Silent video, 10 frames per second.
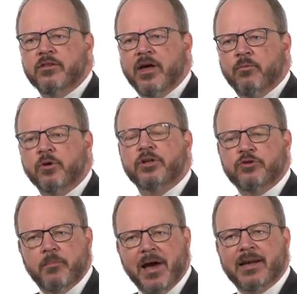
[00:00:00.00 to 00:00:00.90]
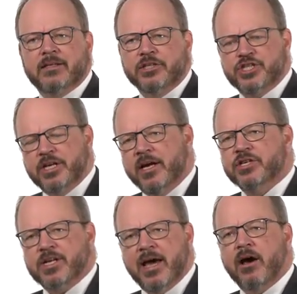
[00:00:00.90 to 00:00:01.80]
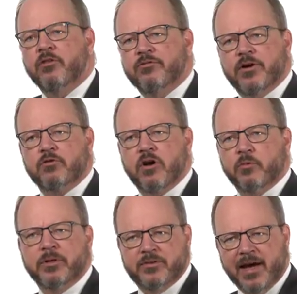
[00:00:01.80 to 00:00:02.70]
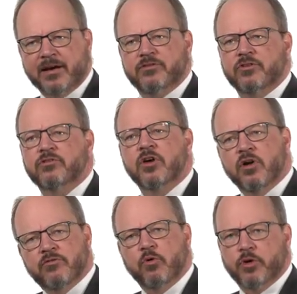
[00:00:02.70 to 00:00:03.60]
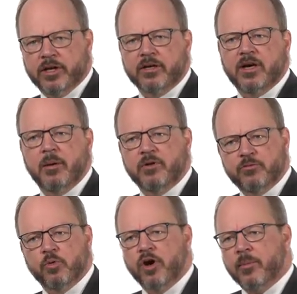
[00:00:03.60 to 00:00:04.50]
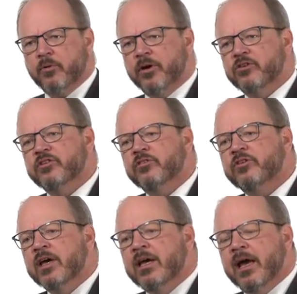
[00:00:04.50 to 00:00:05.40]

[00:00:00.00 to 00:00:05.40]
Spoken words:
that really dramatically changed how the federal government taxes foreign income and foreign operations.